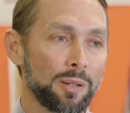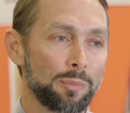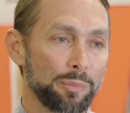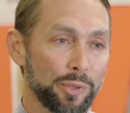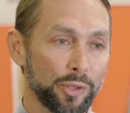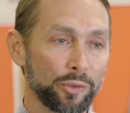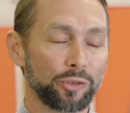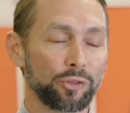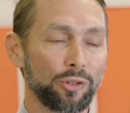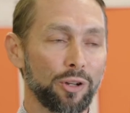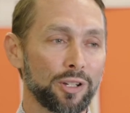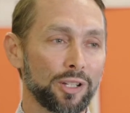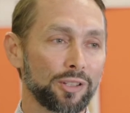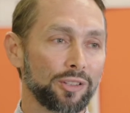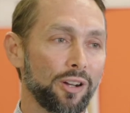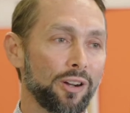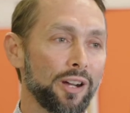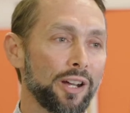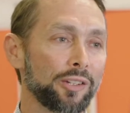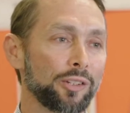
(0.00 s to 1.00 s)
build stronger
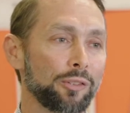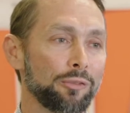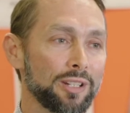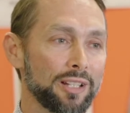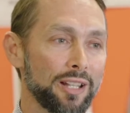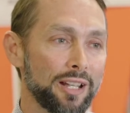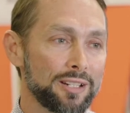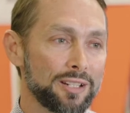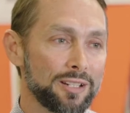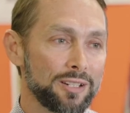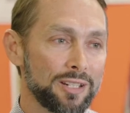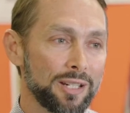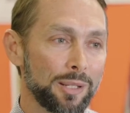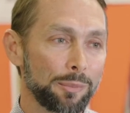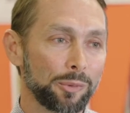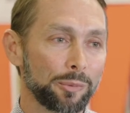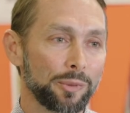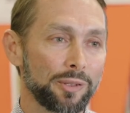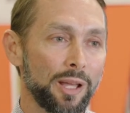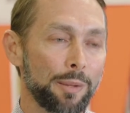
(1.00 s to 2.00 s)
ties and
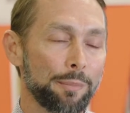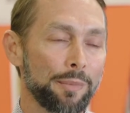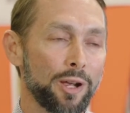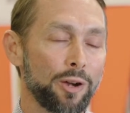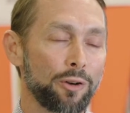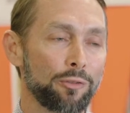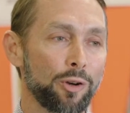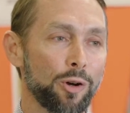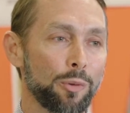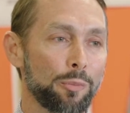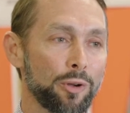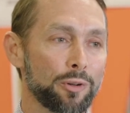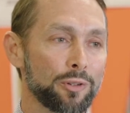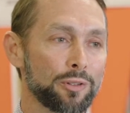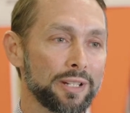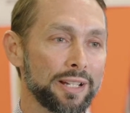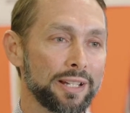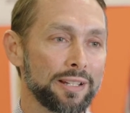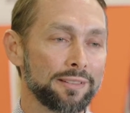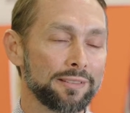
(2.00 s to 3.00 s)
relationships with that male role
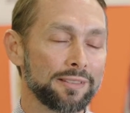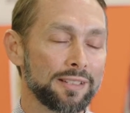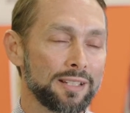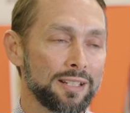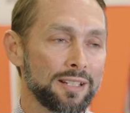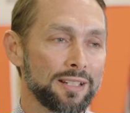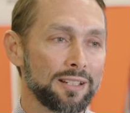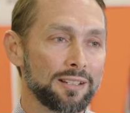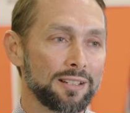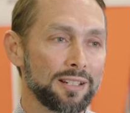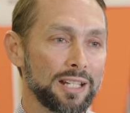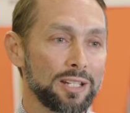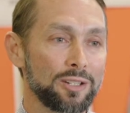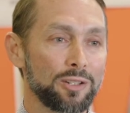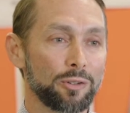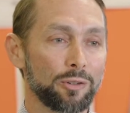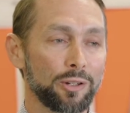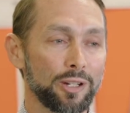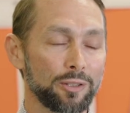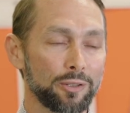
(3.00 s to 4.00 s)
model and
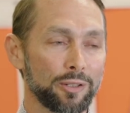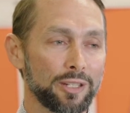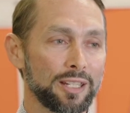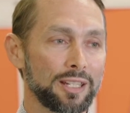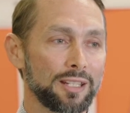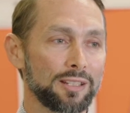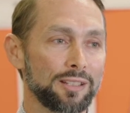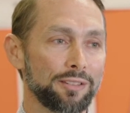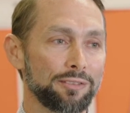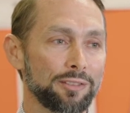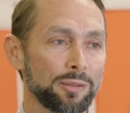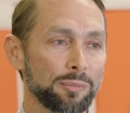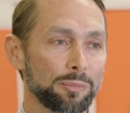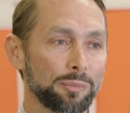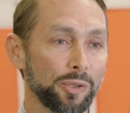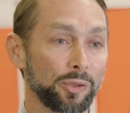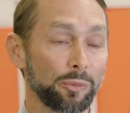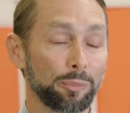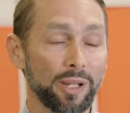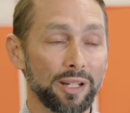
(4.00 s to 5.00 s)
enjoy looking at different
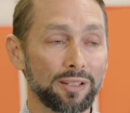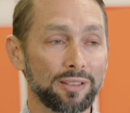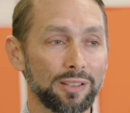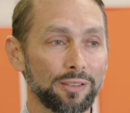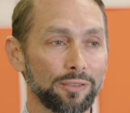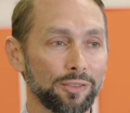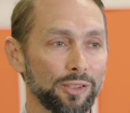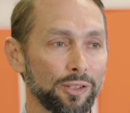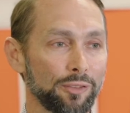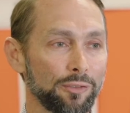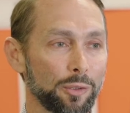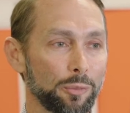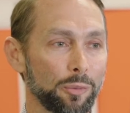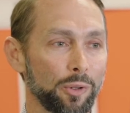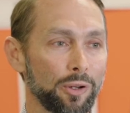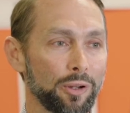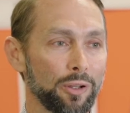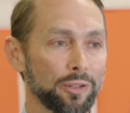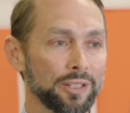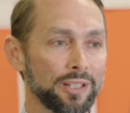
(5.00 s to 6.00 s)
perspectives of the
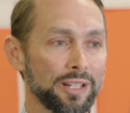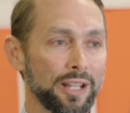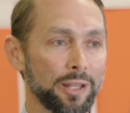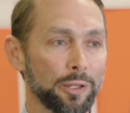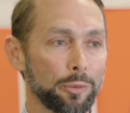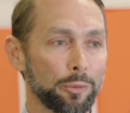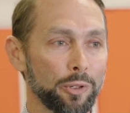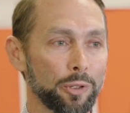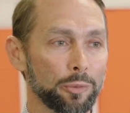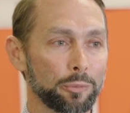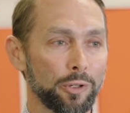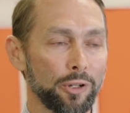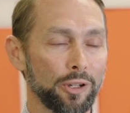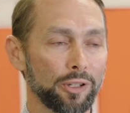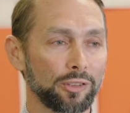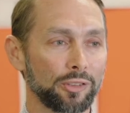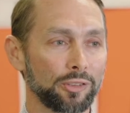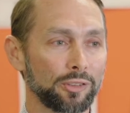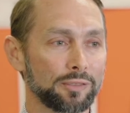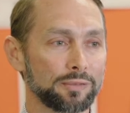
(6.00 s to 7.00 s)
world and how the world
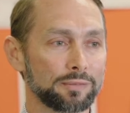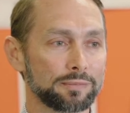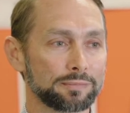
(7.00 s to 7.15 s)
works.